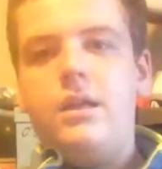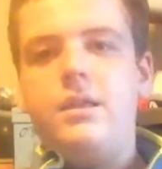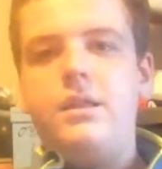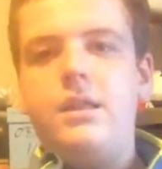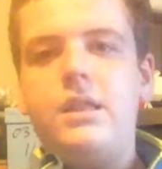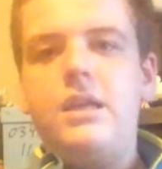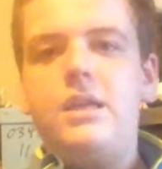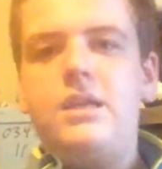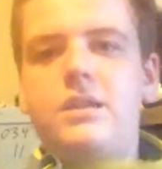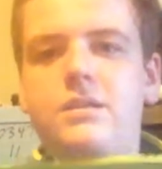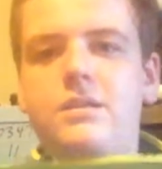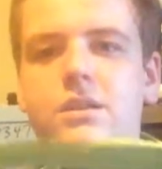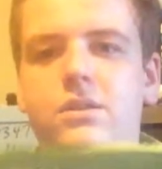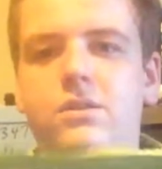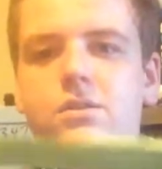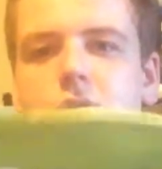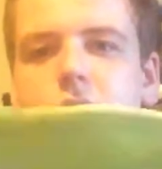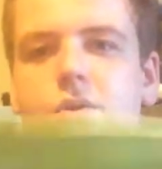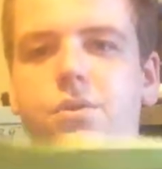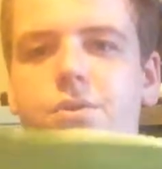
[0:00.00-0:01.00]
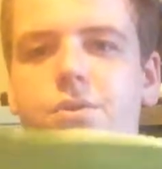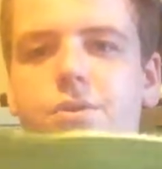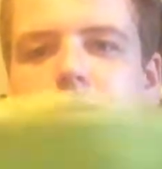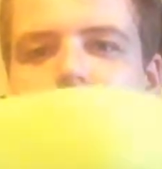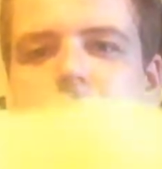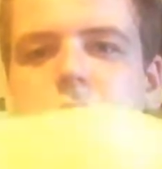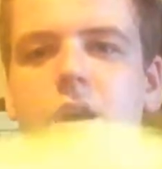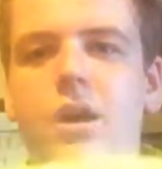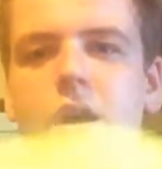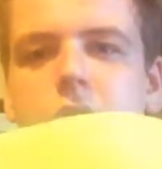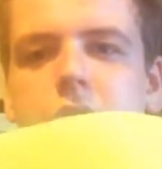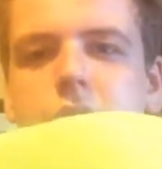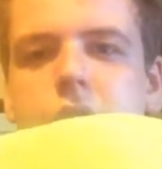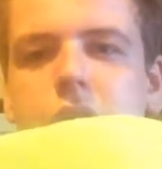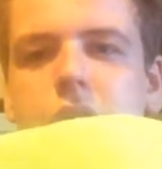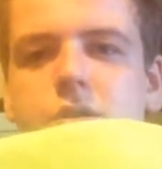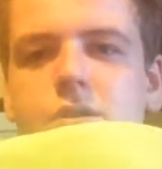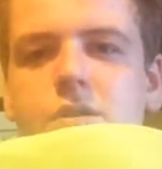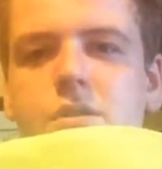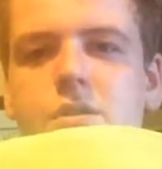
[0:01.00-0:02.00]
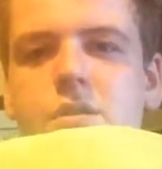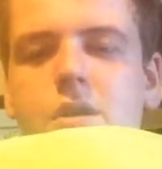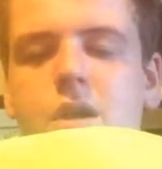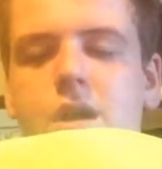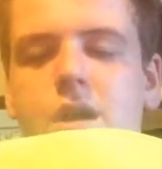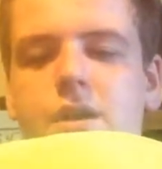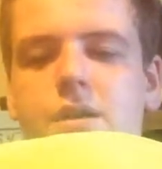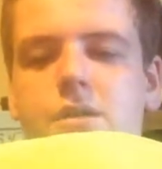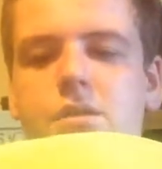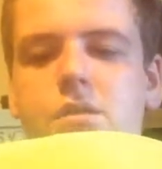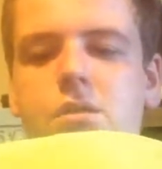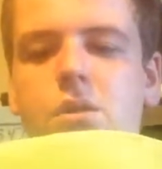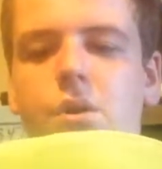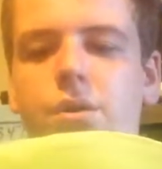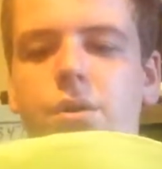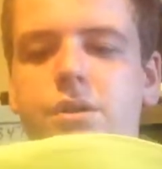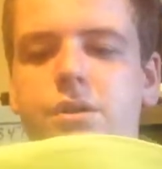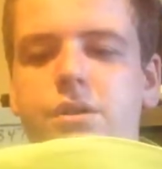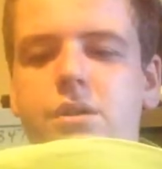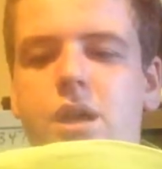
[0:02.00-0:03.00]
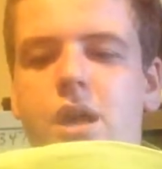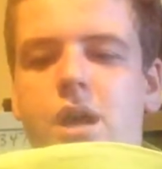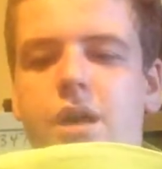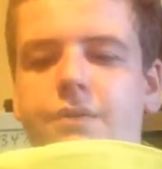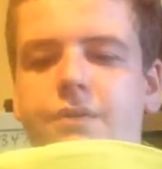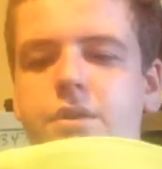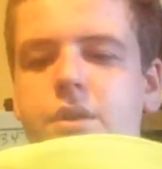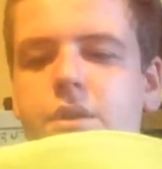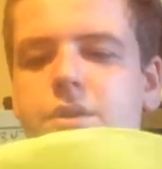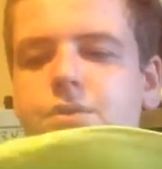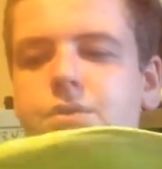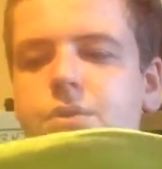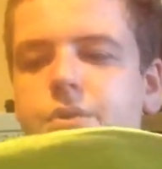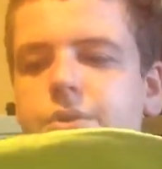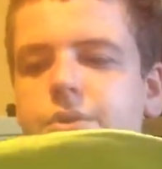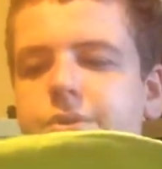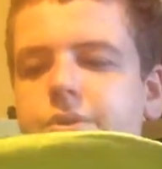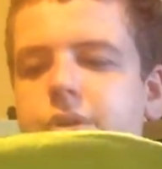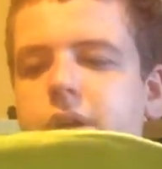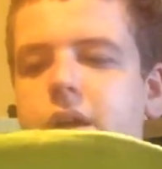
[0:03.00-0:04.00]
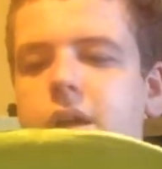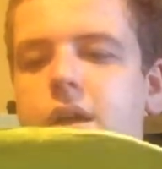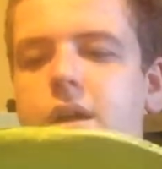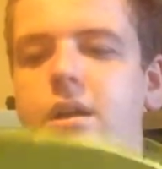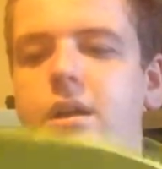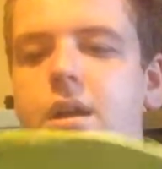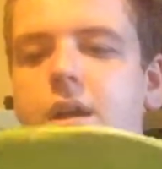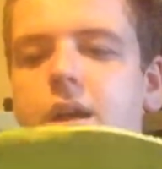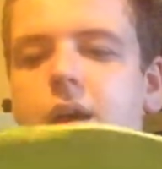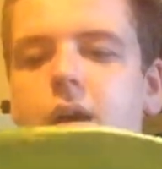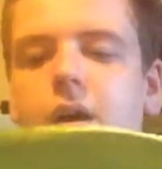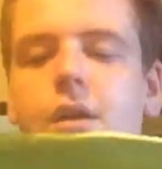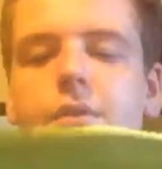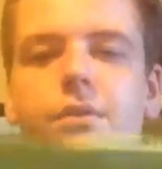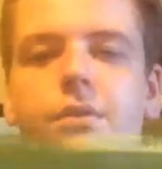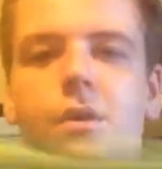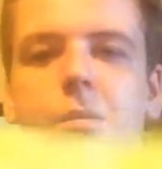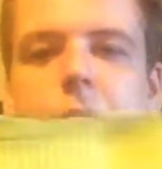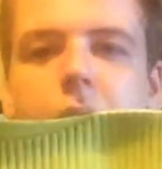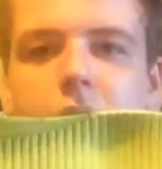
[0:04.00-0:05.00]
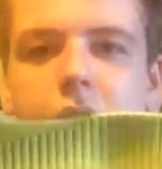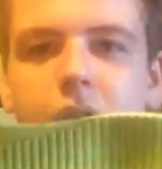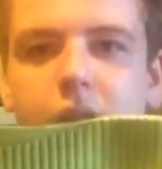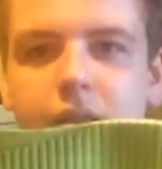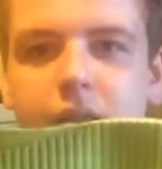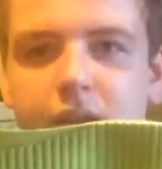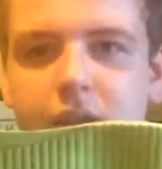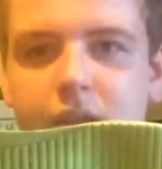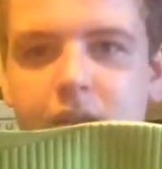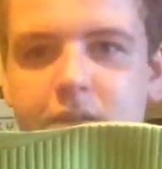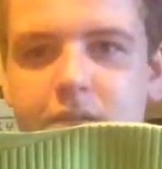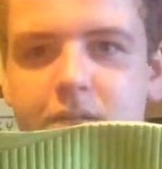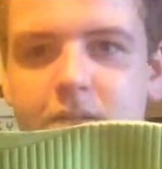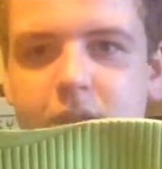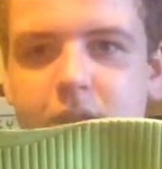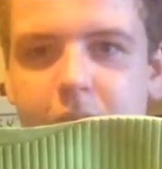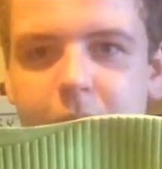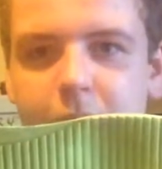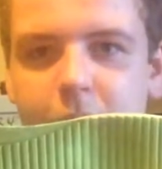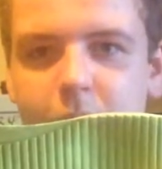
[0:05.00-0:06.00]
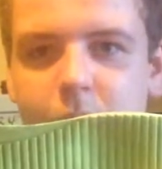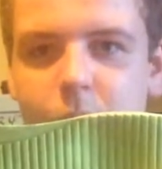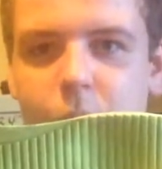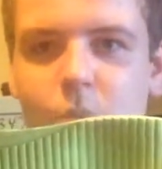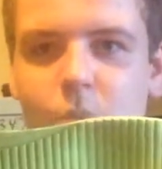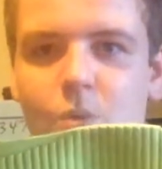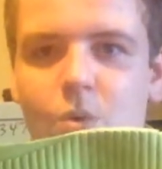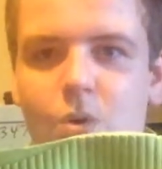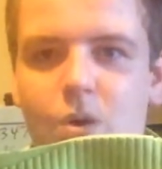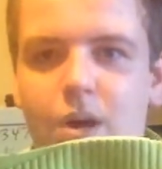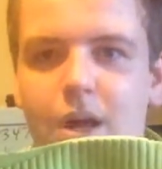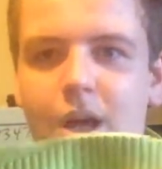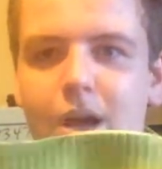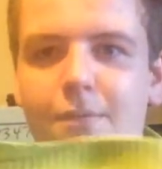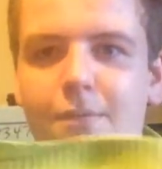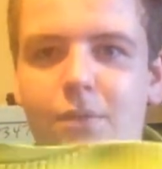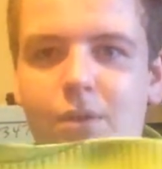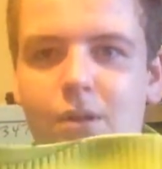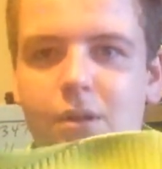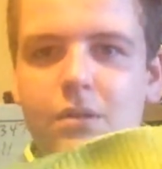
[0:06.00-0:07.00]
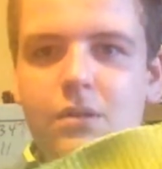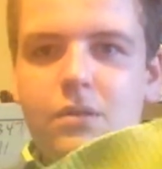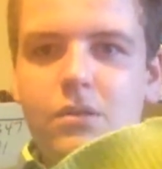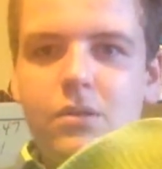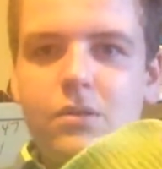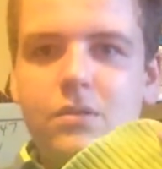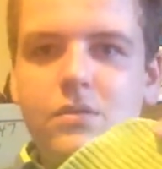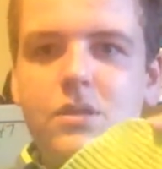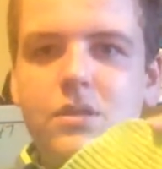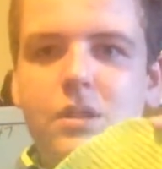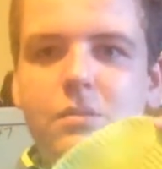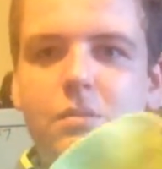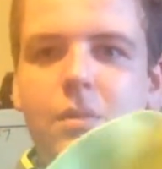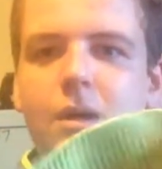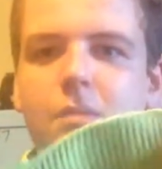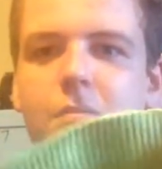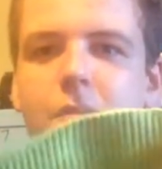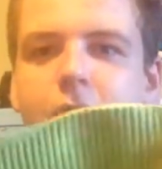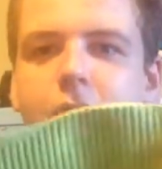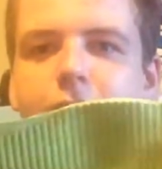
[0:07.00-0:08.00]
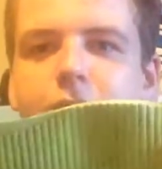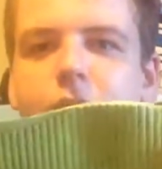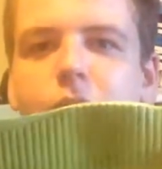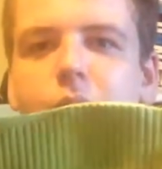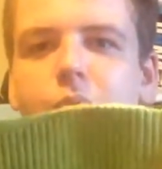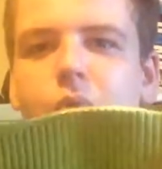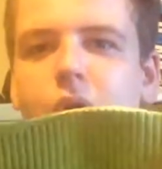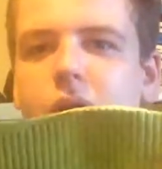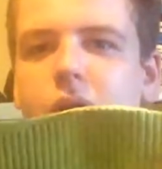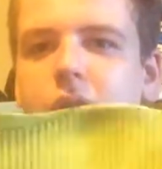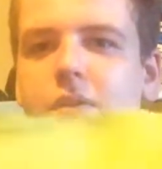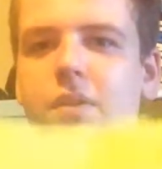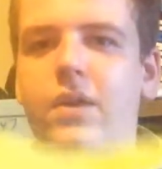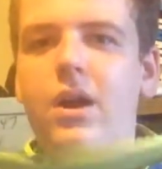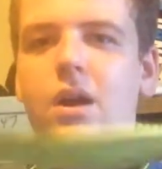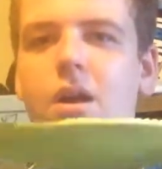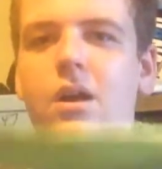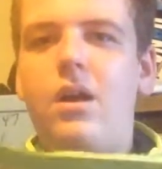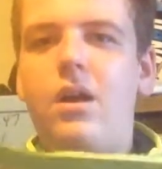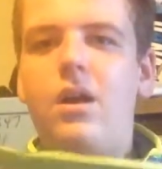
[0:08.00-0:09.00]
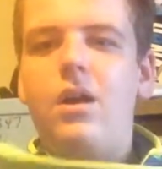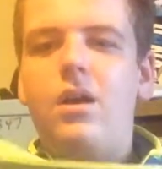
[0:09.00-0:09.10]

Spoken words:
these insoles, these Solar Soft insoles. Forgive me, these have been worn heavily. You can see like my footprint in there.